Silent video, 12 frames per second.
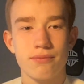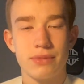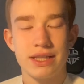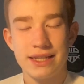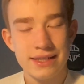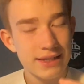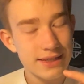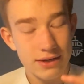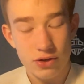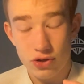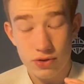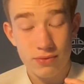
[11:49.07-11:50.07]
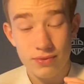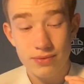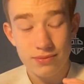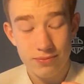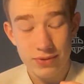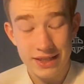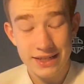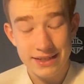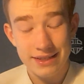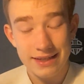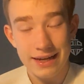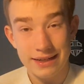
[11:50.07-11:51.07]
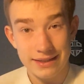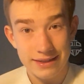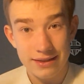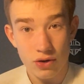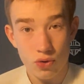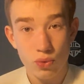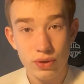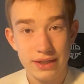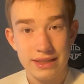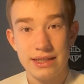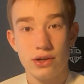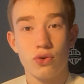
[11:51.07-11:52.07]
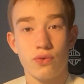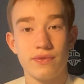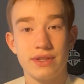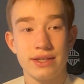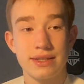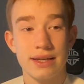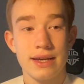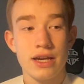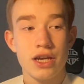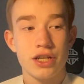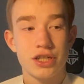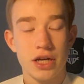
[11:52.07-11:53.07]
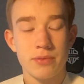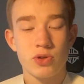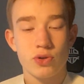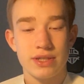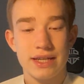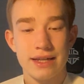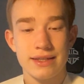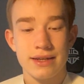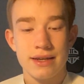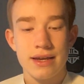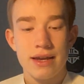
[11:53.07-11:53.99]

But this is the whole idea of this chapter, is that